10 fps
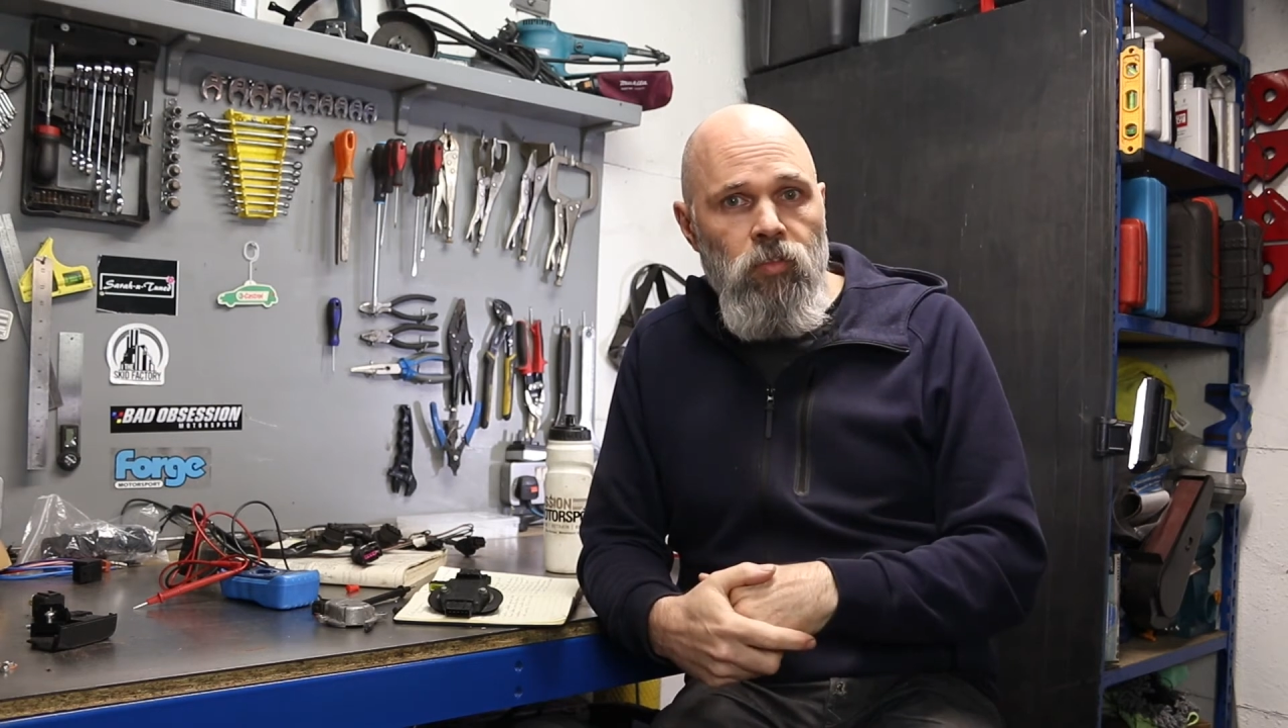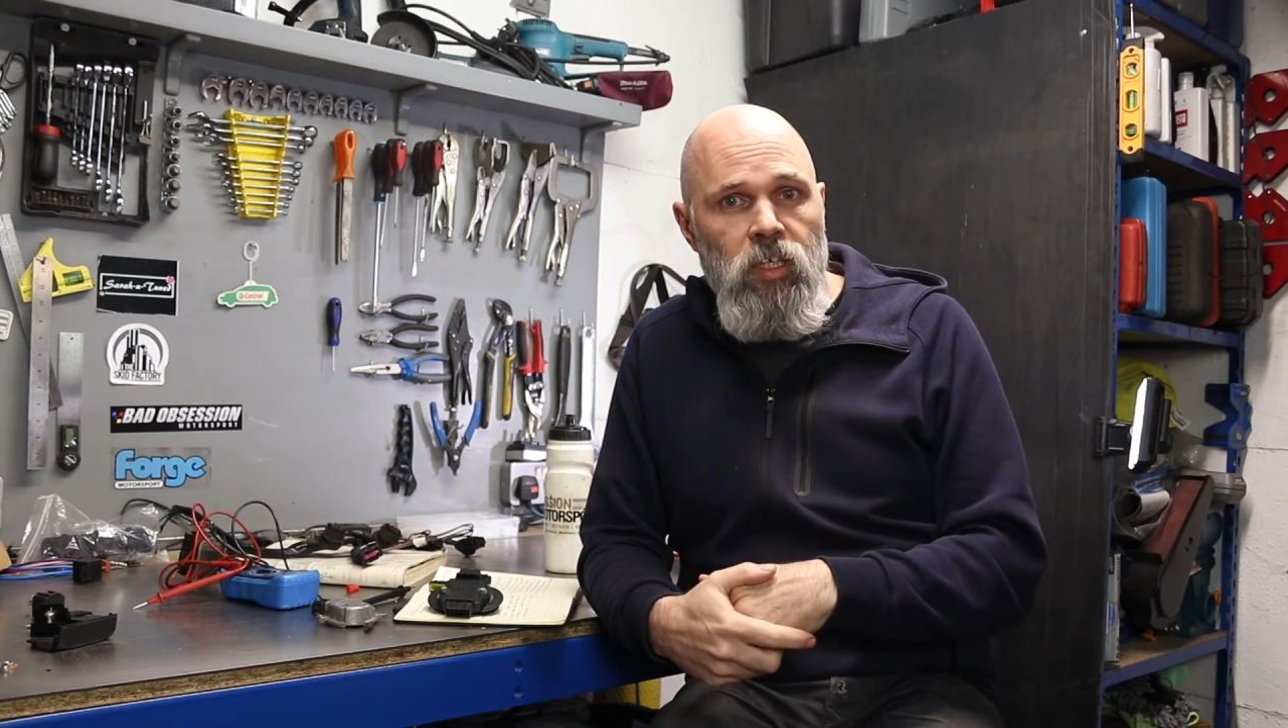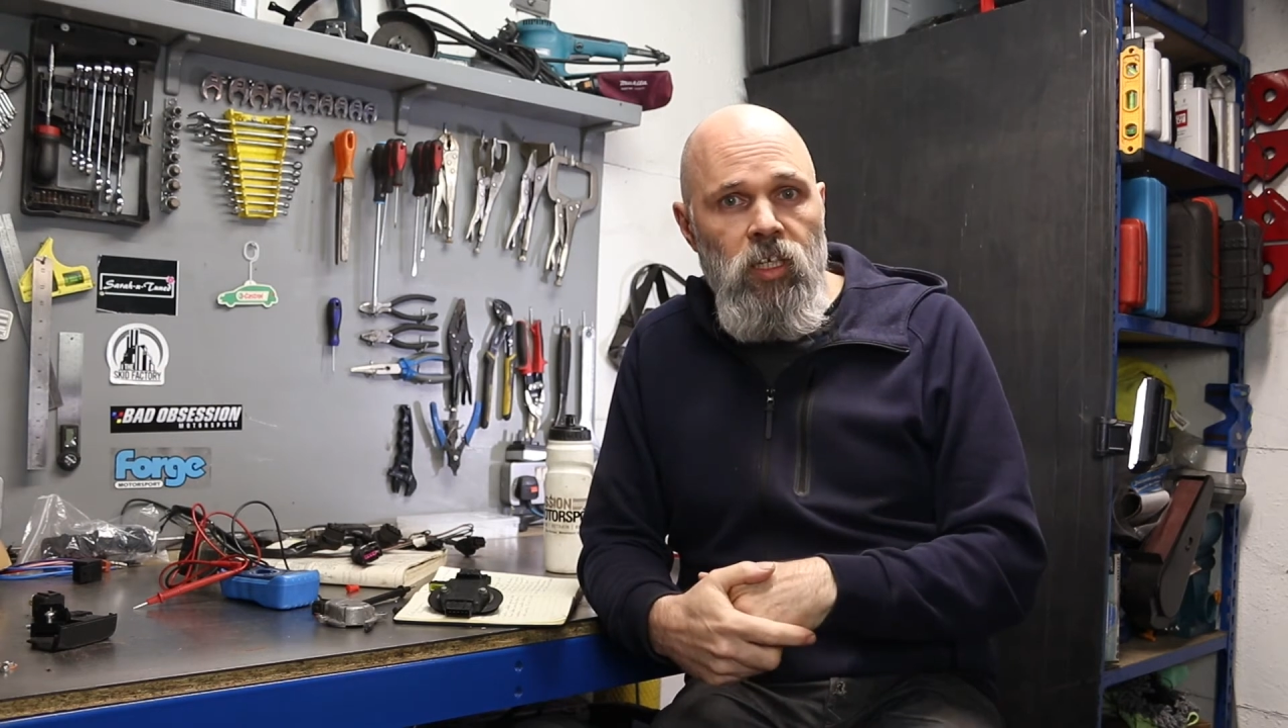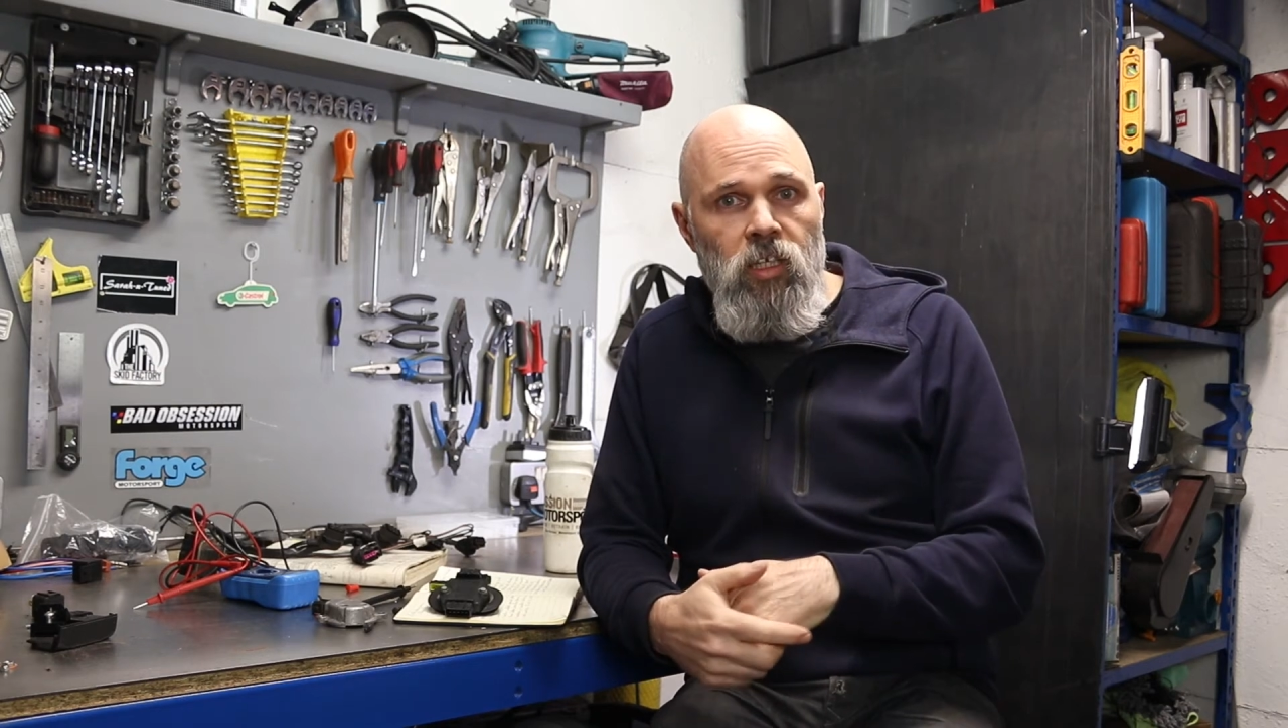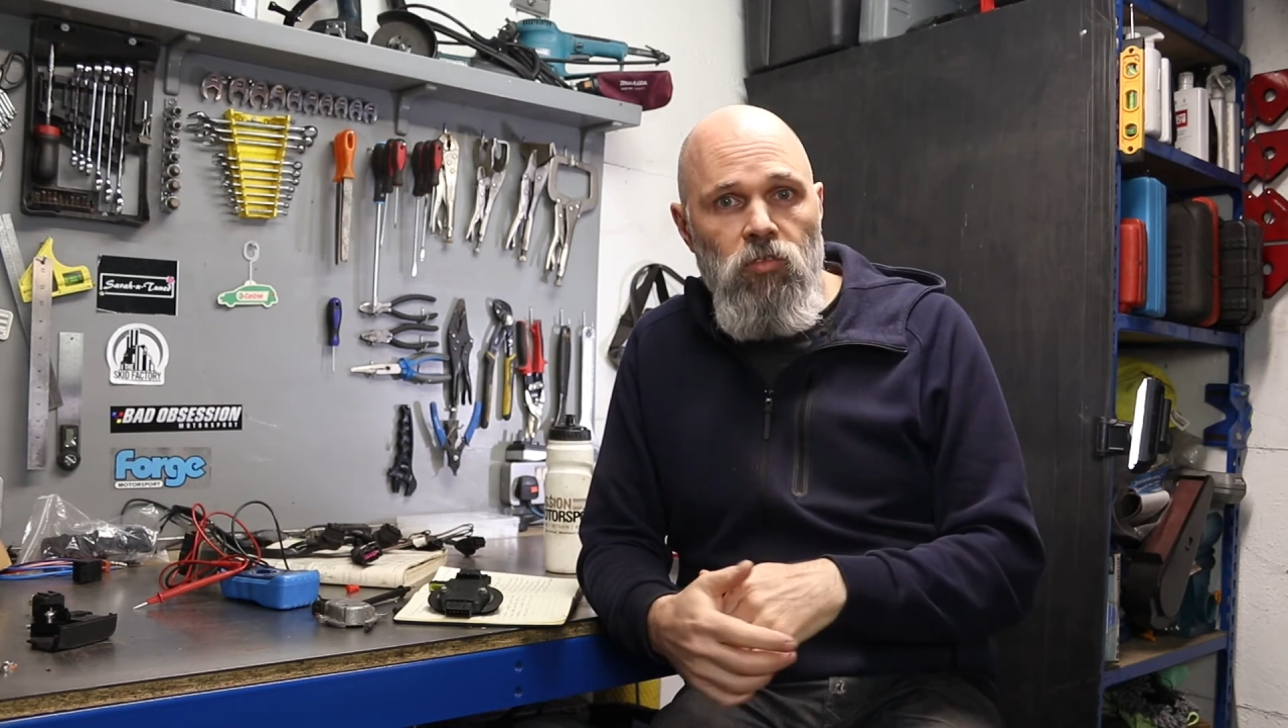the